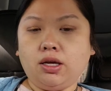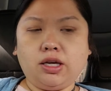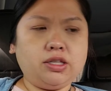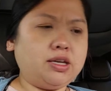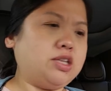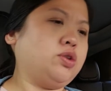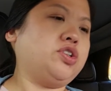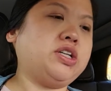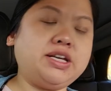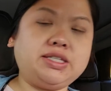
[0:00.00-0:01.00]
I think I told
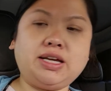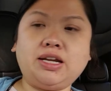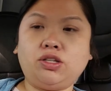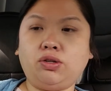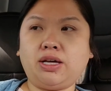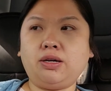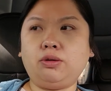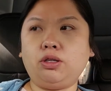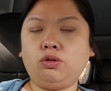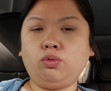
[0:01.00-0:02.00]
you guys that I do that
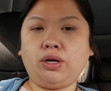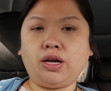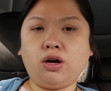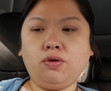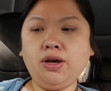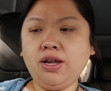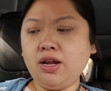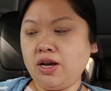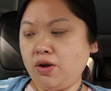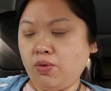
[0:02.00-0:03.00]
when I go in
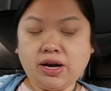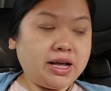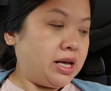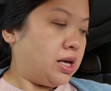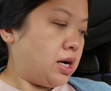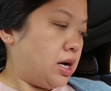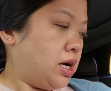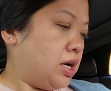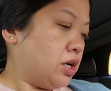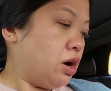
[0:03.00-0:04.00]
and then when I
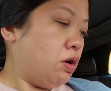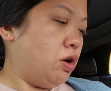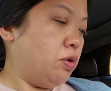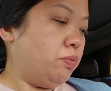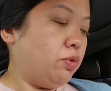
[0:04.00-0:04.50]
uh, go home,